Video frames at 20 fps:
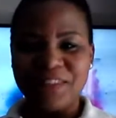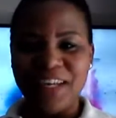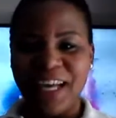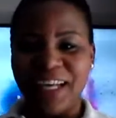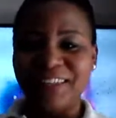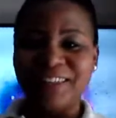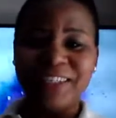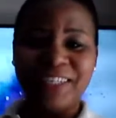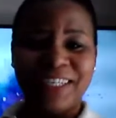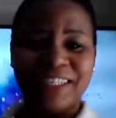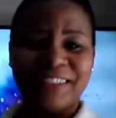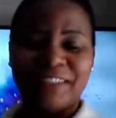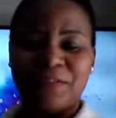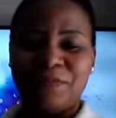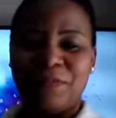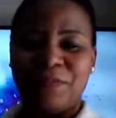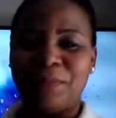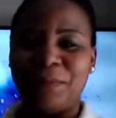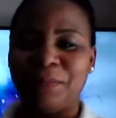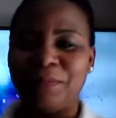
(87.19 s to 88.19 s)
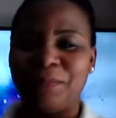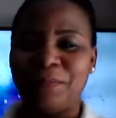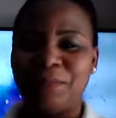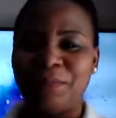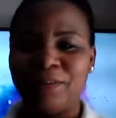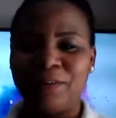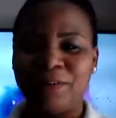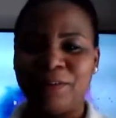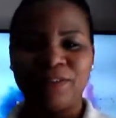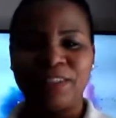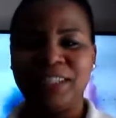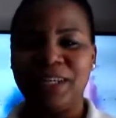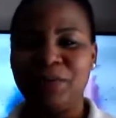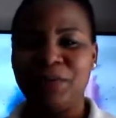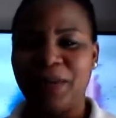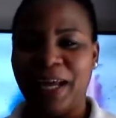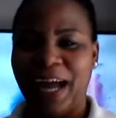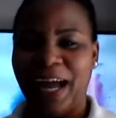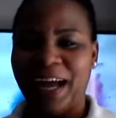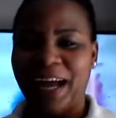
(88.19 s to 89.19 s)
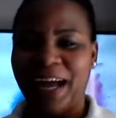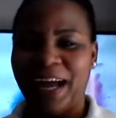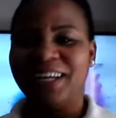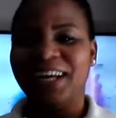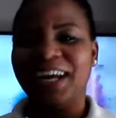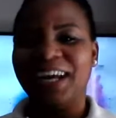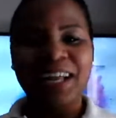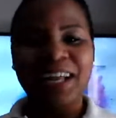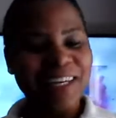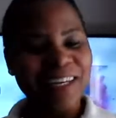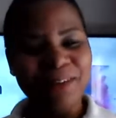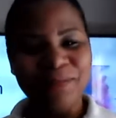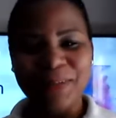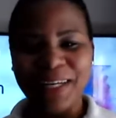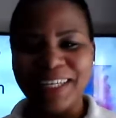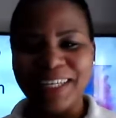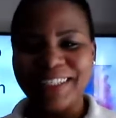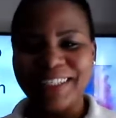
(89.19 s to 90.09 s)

As you can see from the background, today we had a little bit